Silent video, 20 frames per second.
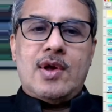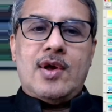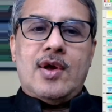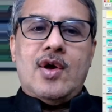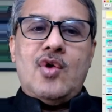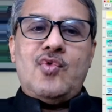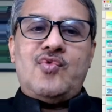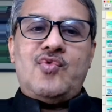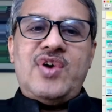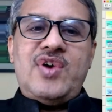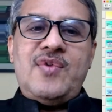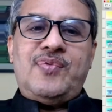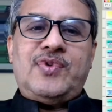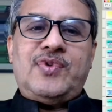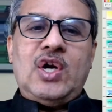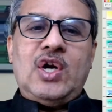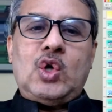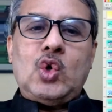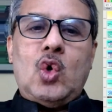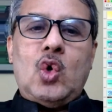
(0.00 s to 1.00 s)

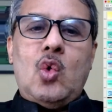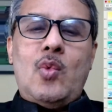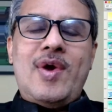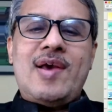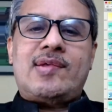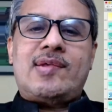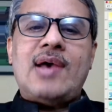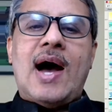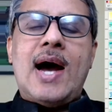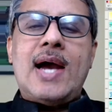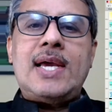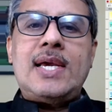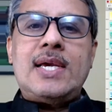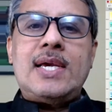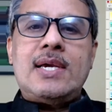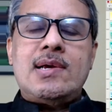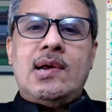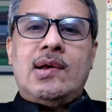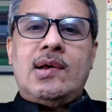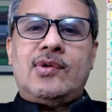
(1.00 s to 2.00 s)
52 weeks high,
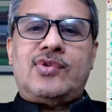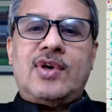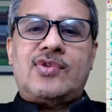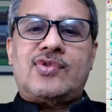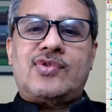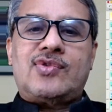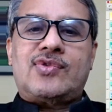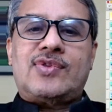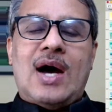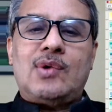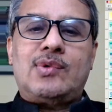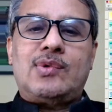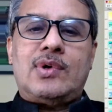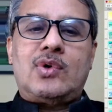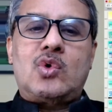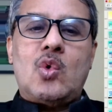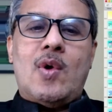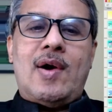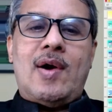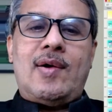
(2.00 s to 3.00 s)

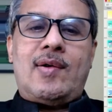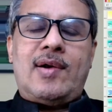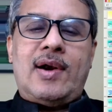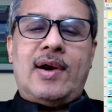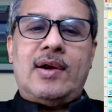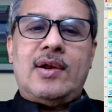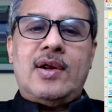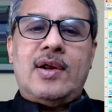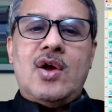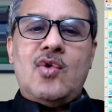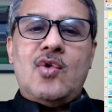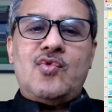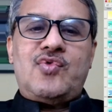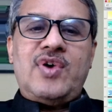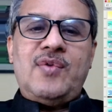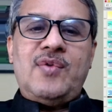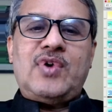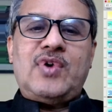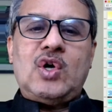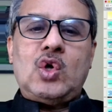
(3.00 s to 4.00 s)
6,200.
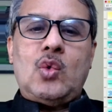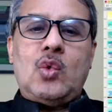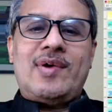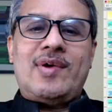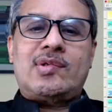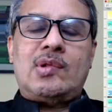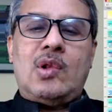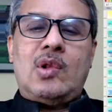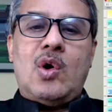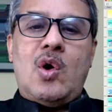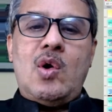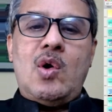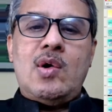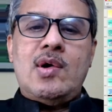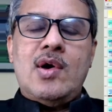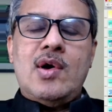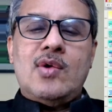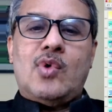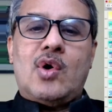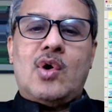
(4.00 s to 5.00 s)
52 weeks low,
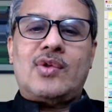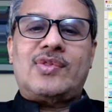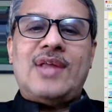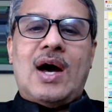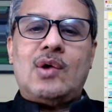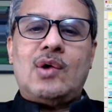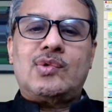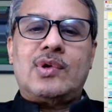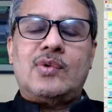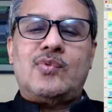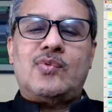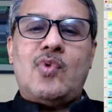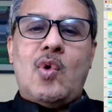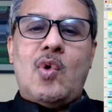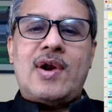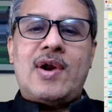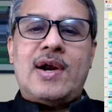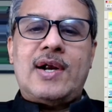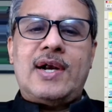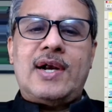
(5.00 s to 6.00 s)

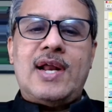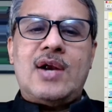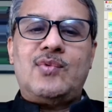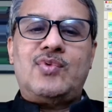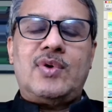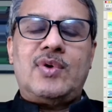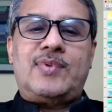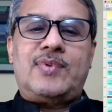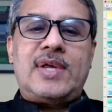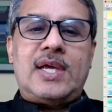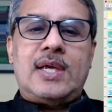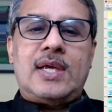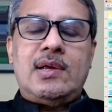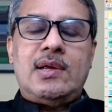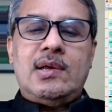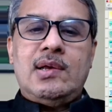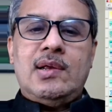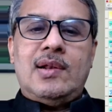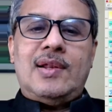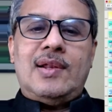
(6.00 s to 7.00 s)
4,450.
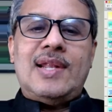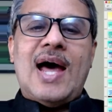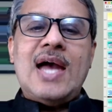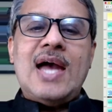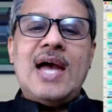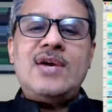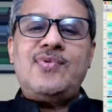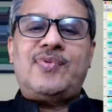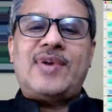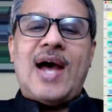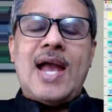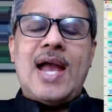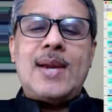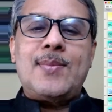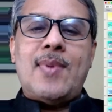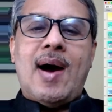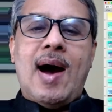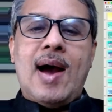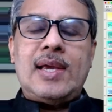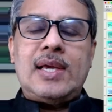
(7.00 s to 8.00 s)
Lifetime
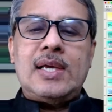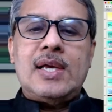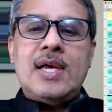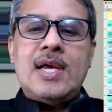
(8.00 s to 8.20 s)
high,